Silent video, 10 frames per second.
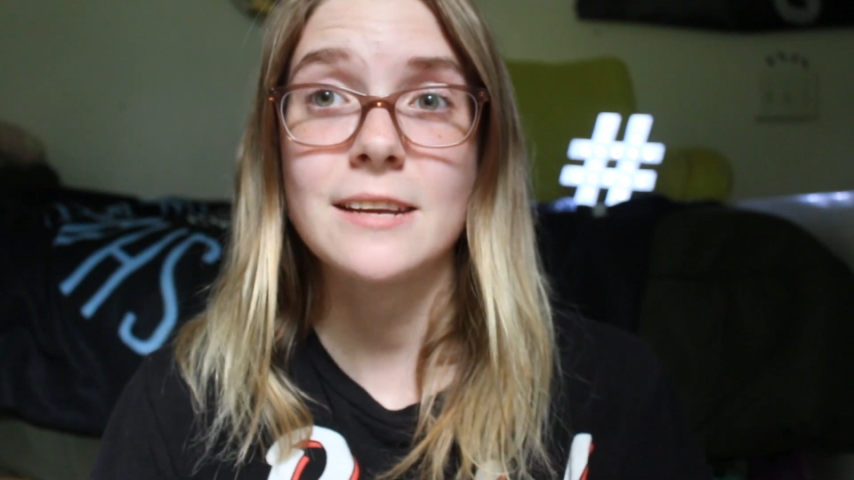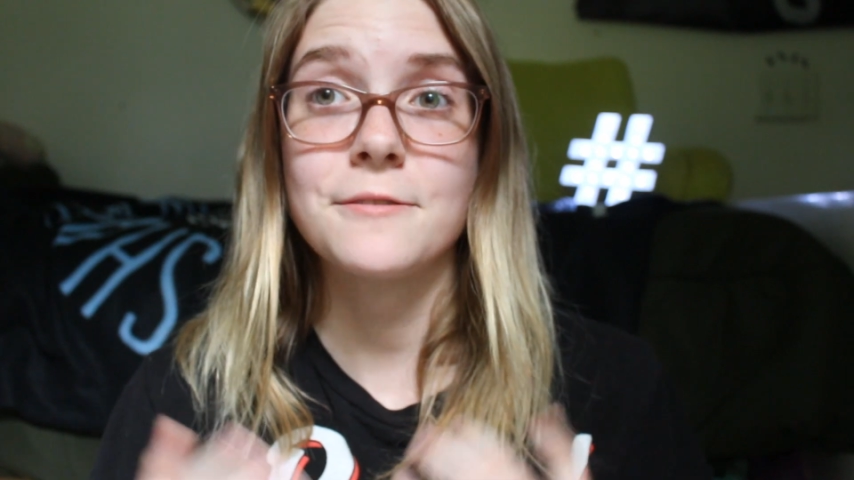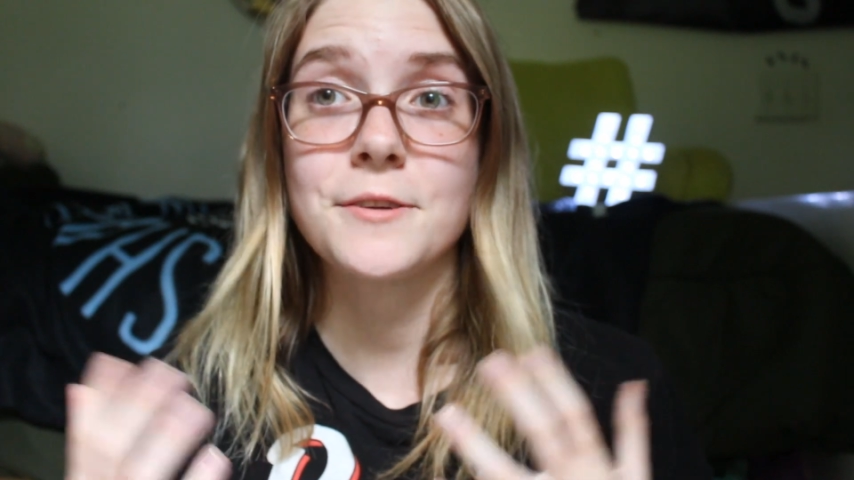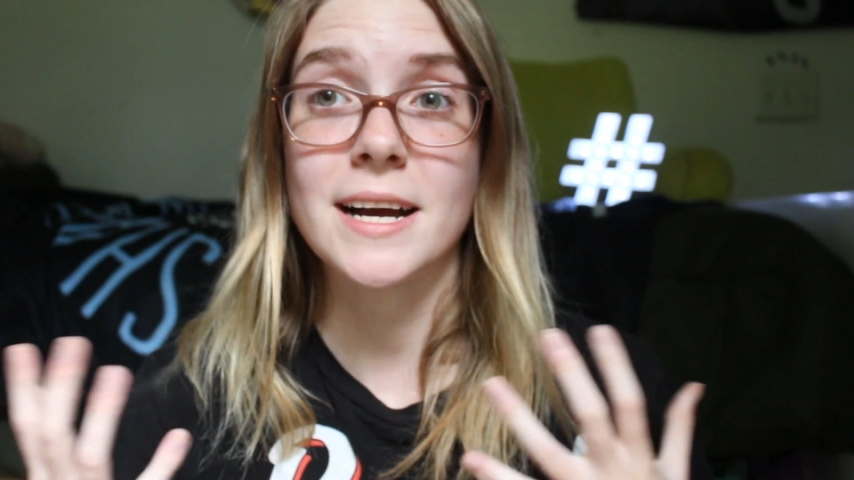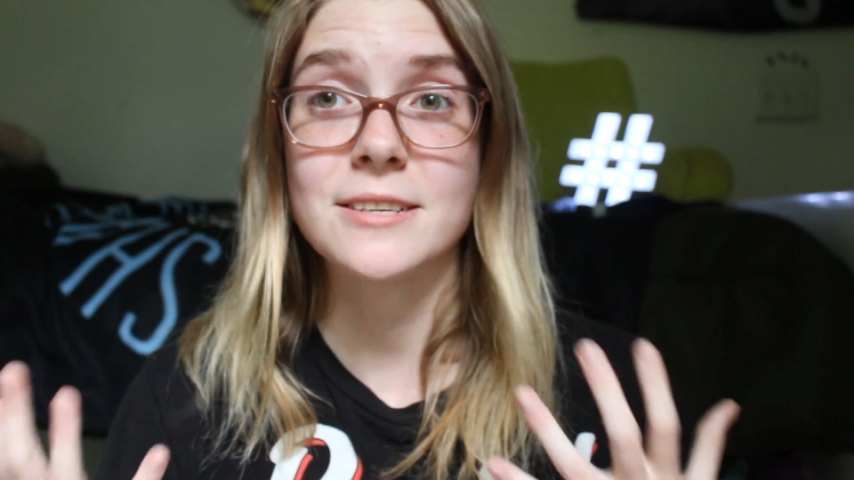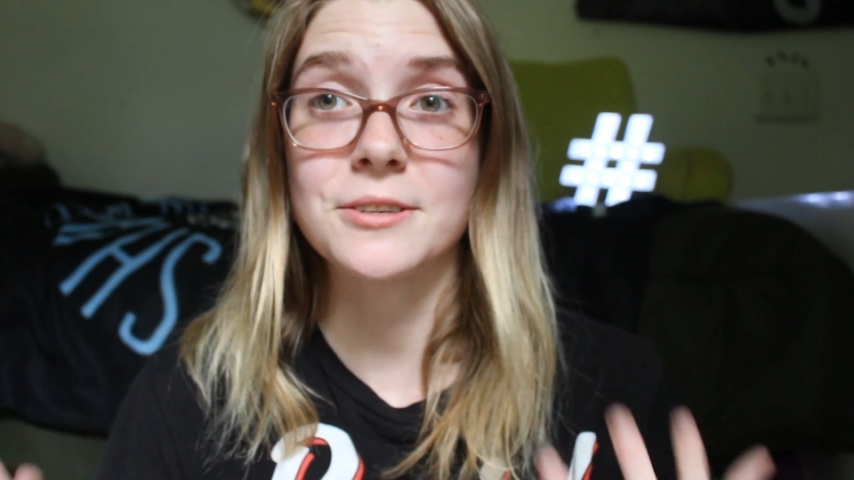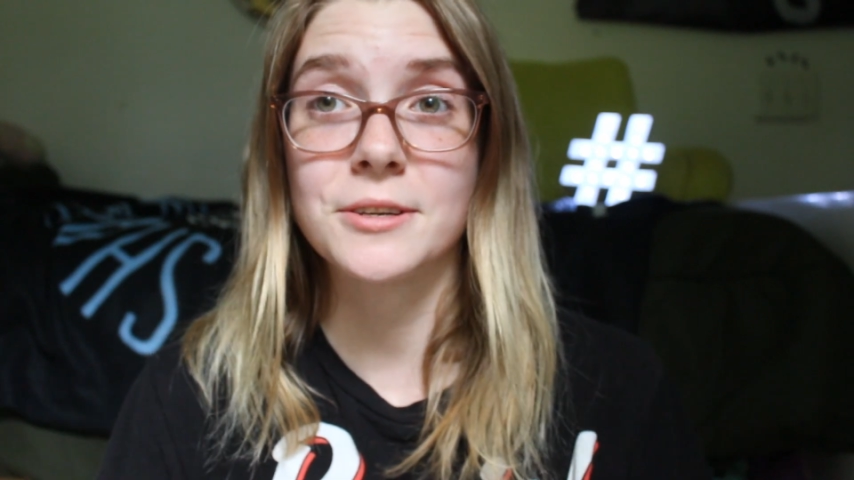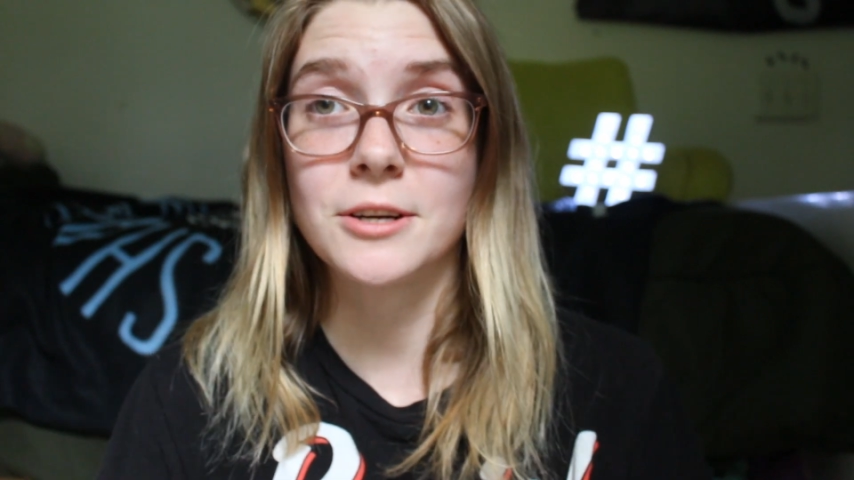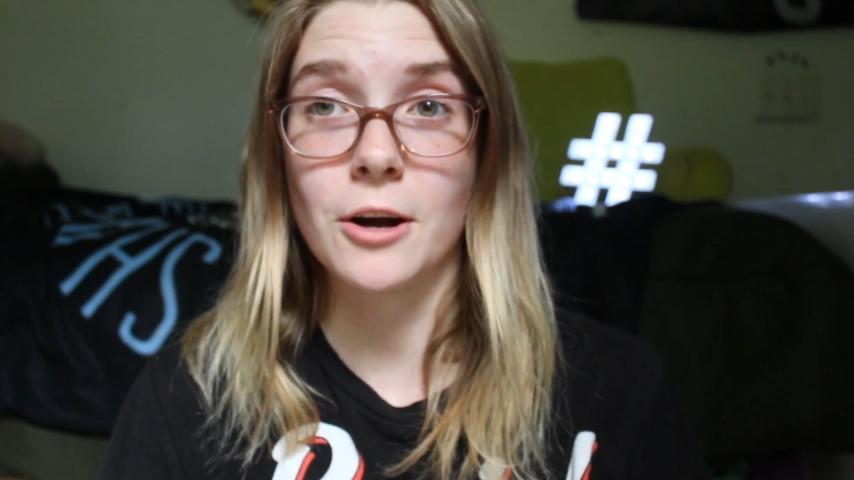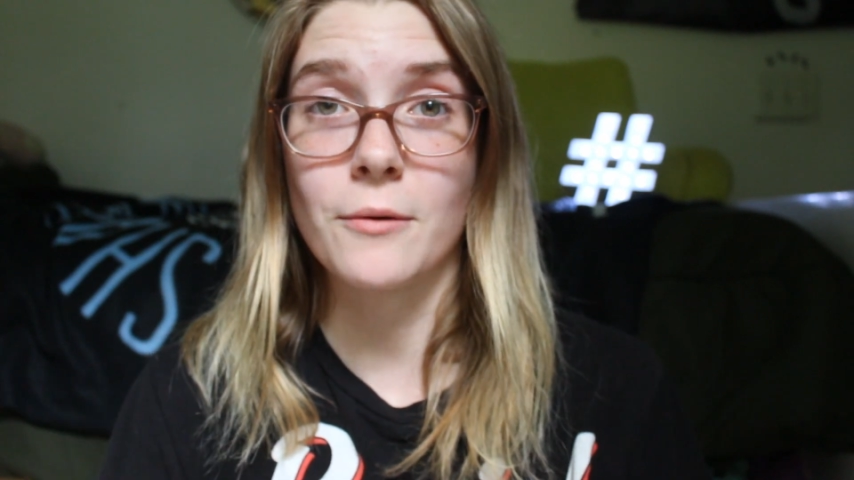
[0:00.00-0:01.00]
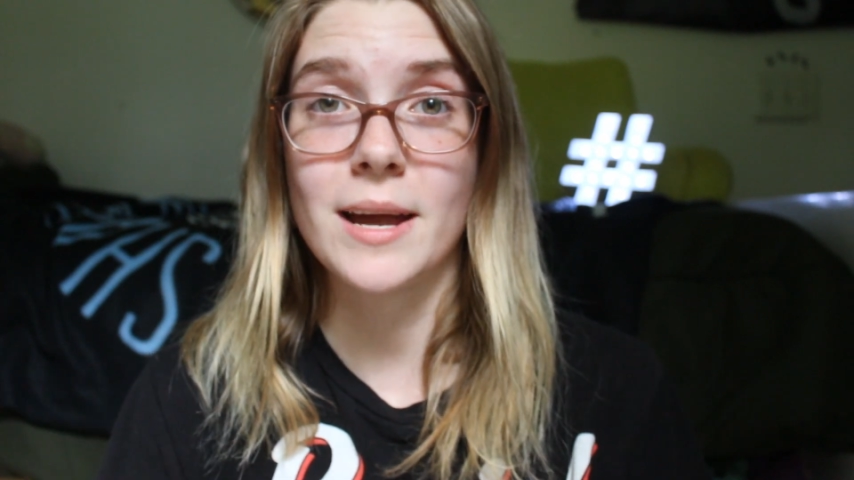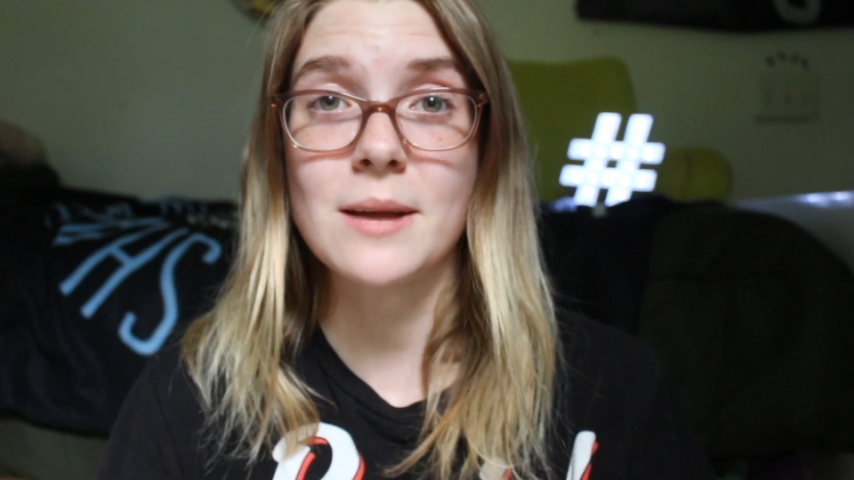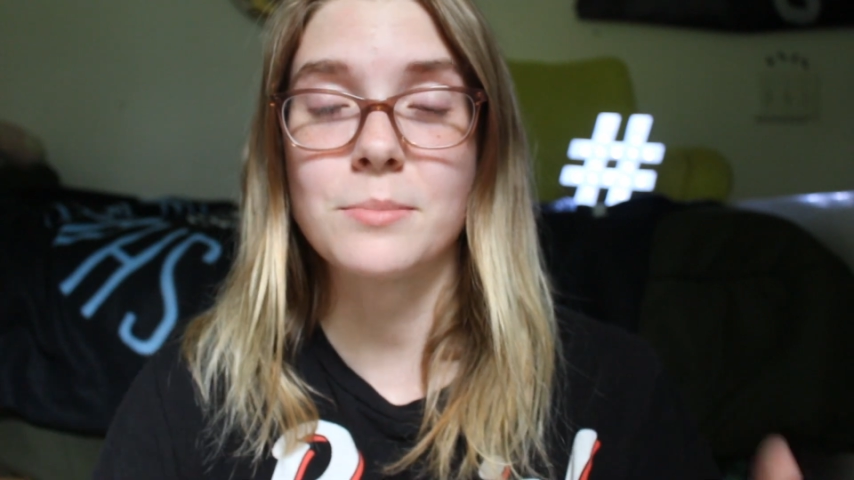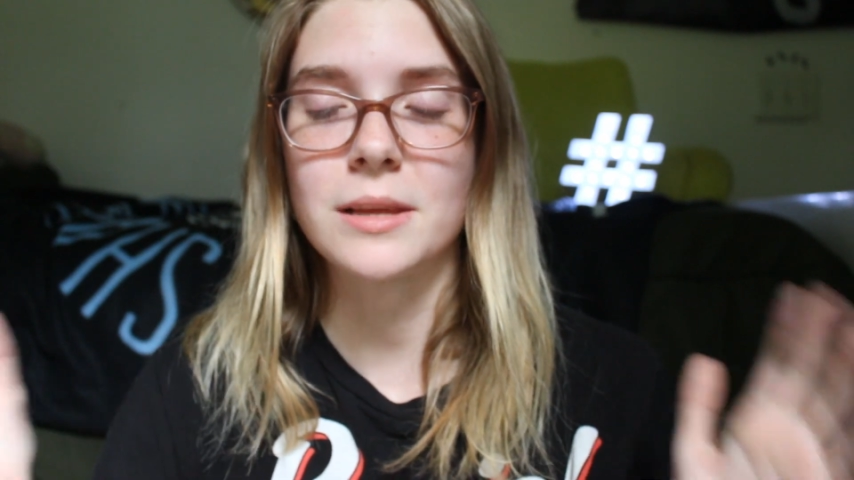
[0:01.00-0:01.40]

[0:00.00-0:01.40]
If you guys are going,